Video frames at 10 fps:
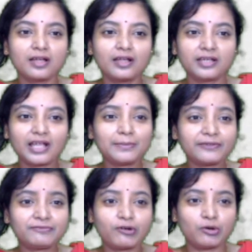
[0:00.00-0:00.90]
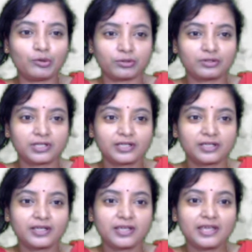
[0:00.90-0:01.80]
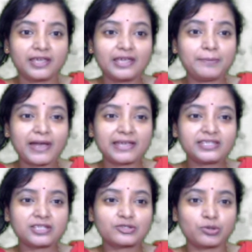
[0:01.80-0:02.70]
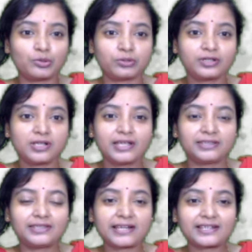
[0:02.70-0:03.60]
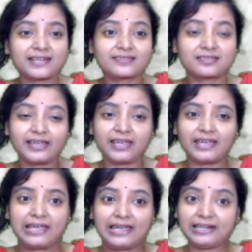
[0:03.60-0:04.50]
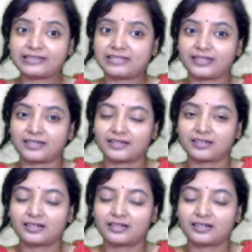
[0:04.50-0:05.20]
Number 4, a magic sword that can slay anything,